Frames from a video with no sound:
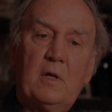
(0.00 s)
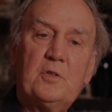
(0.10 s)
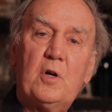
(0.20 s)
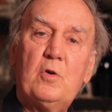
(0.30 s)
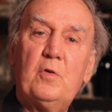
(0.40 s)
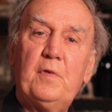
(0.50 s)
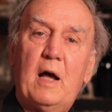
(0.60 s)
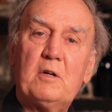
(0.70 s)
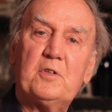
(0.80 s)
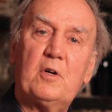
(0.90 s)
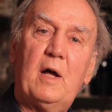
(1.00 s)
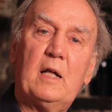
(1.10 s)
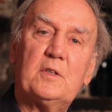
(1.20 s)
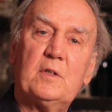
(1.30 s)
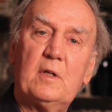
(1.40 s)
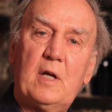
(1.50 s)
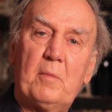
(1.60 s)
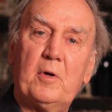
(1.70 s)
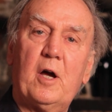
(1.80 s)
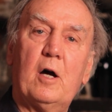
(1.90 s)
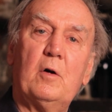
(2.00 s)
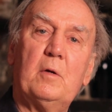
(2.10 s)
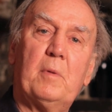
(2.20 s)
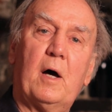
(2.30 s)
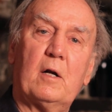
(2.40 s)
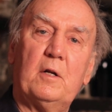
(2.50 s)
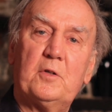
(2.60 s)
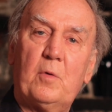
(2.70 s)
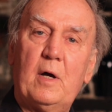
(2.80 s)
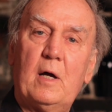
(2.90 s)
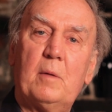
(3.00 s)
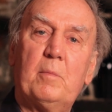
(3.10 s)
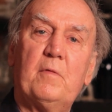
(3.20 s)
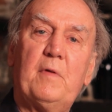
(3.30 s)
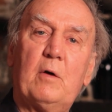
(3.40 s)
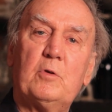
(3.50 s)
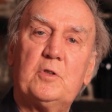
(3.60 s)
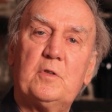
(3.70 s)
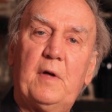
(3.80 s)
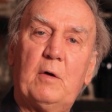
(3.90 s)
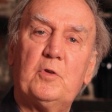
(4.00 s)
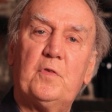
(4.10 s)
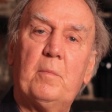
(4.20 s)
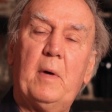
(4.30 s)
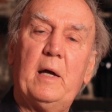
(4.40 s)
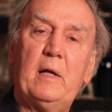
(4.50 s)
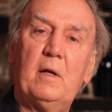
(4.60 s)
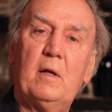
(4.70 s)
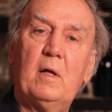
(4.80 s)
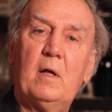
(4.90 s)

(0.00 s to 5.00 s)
So the aristocrats come and go in Berkeley Square, but that was the main